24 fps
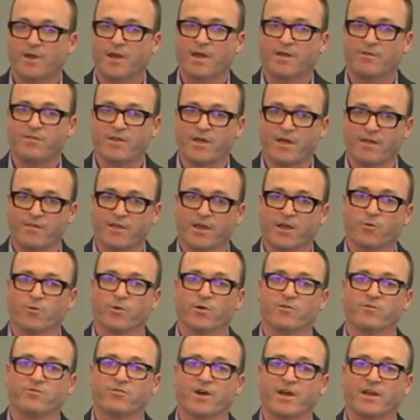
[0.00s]
And then they
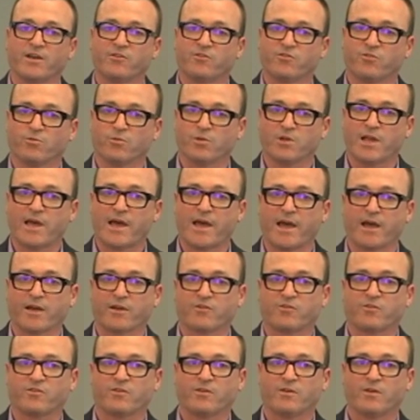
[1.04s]
were invited to
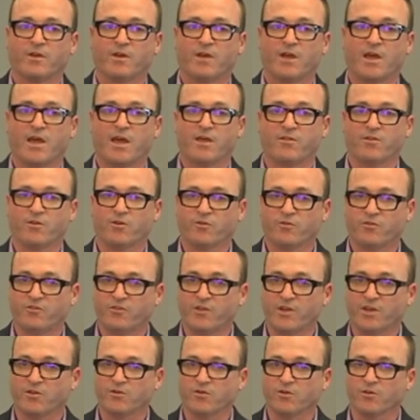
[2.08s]
relax, and those
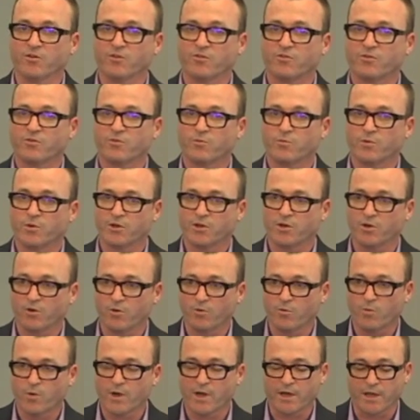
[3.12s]
signals would go
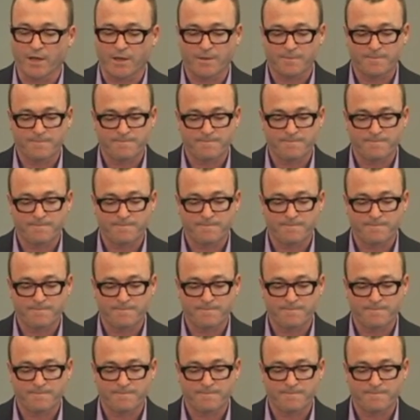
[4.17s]
away.